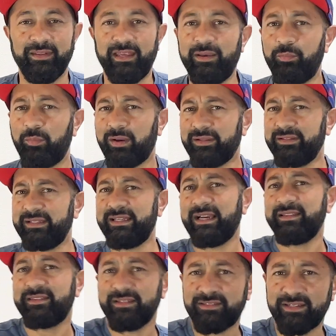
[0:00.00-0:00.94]
And while
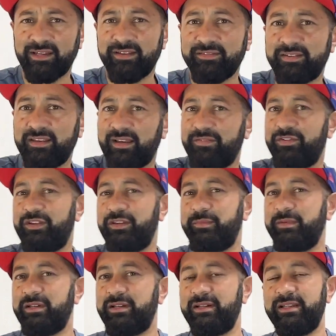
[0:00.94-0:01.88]
Niigata does have
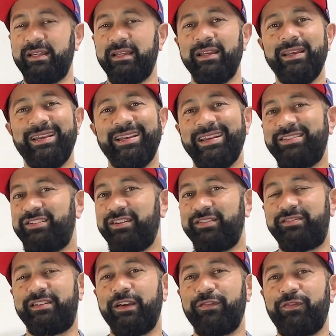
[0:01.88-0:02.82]
humidity, it's
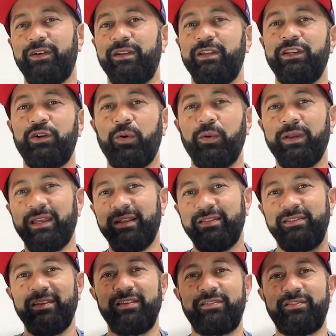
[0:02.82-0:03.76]
just different. You don't
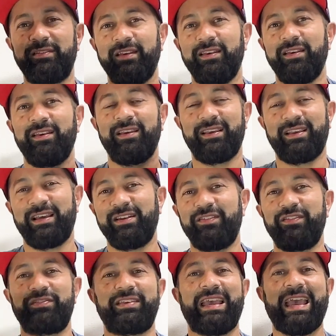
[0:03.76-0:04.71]
get this kind
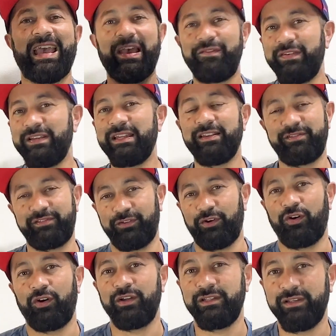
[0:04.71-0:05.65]
of heaviness
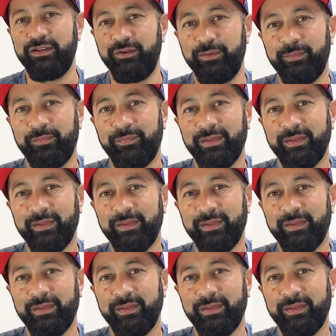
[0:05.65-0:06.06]
on you.